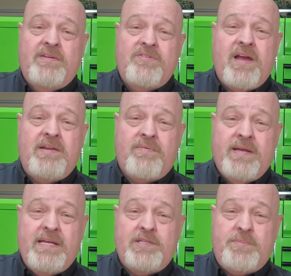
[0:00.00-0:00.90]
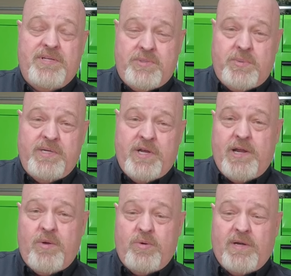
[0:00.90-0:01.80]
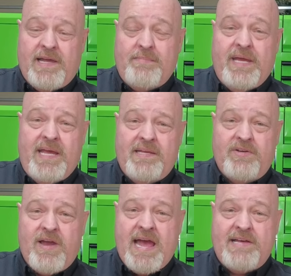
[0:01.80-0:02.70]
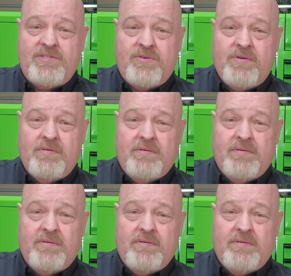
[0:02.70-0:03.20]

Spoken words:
trying to read, especially when you get older like me and your eyes are